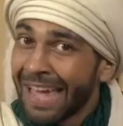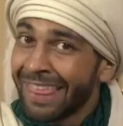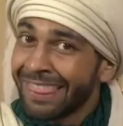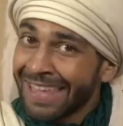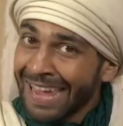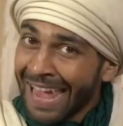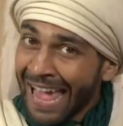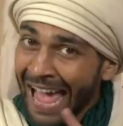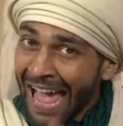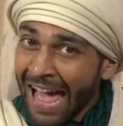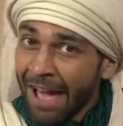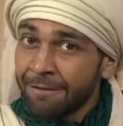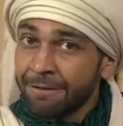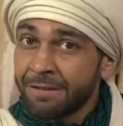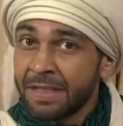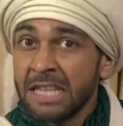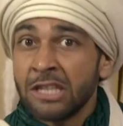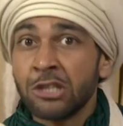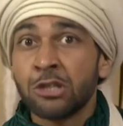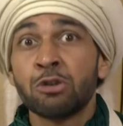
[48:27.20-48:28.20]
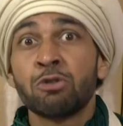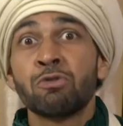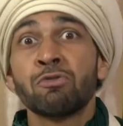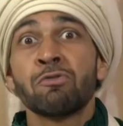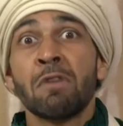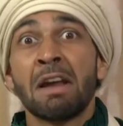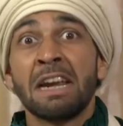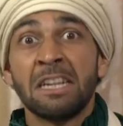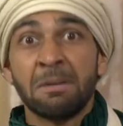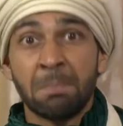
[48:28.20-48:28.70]
and they have these
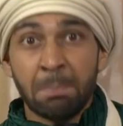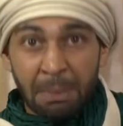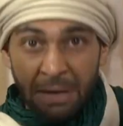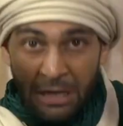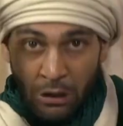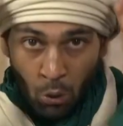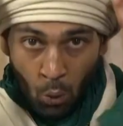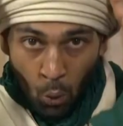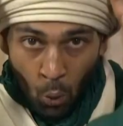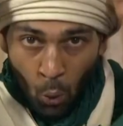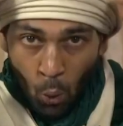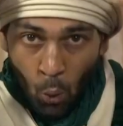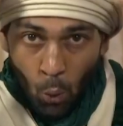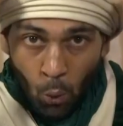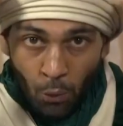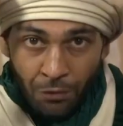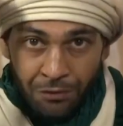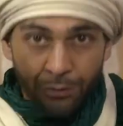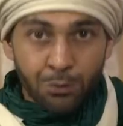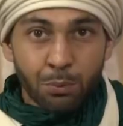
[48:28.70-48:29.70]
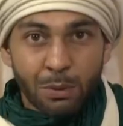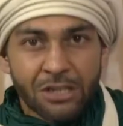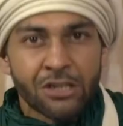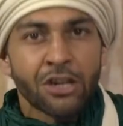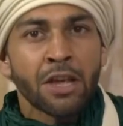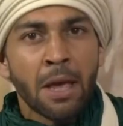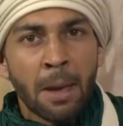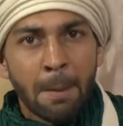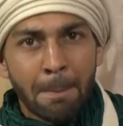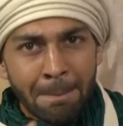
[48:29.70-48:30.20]
great big horns,
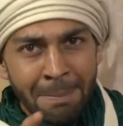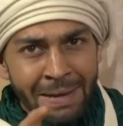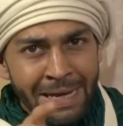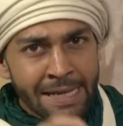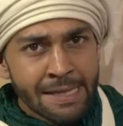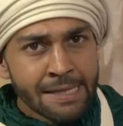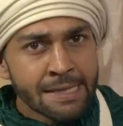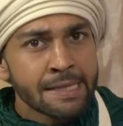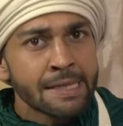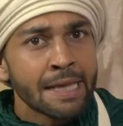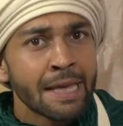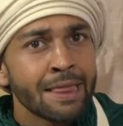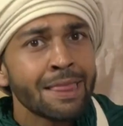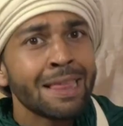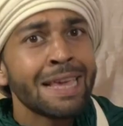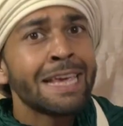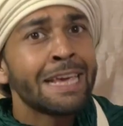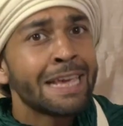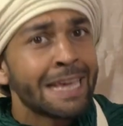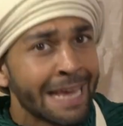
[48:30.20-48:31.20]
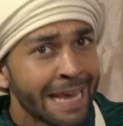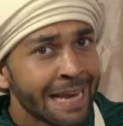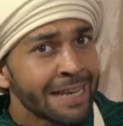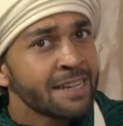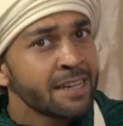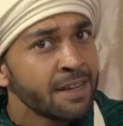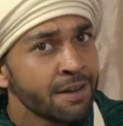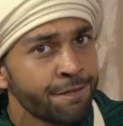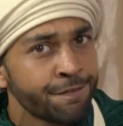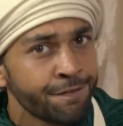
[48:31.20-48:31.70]
which means that they
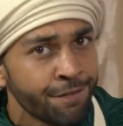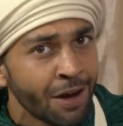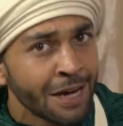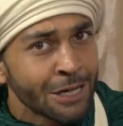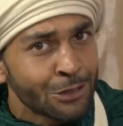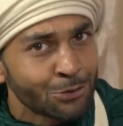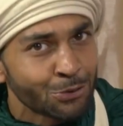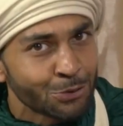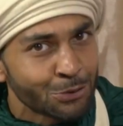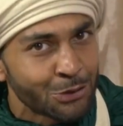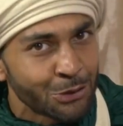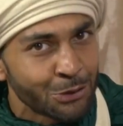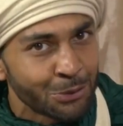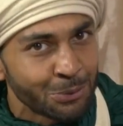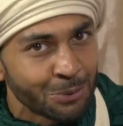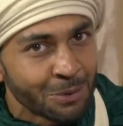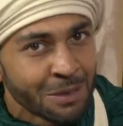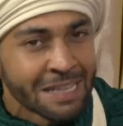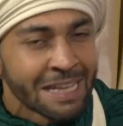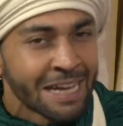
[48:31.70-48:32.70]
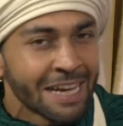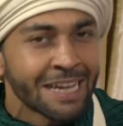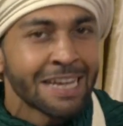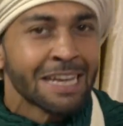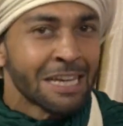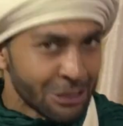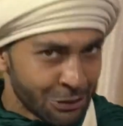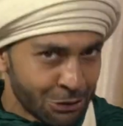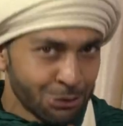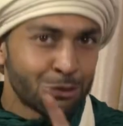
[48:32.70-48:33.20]
get in a fight or two.
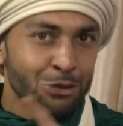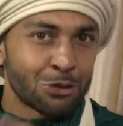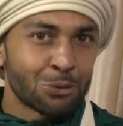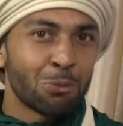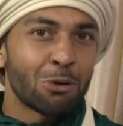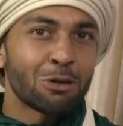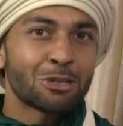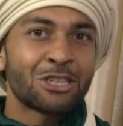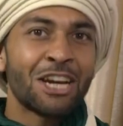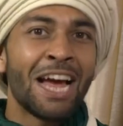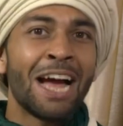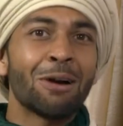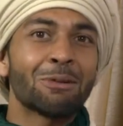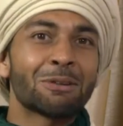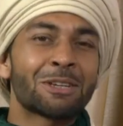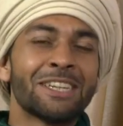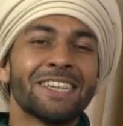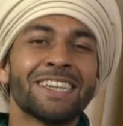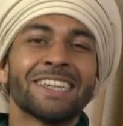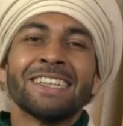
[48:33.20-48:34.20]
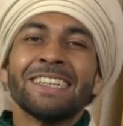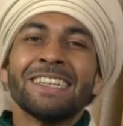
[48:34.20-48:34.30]
You should watch out.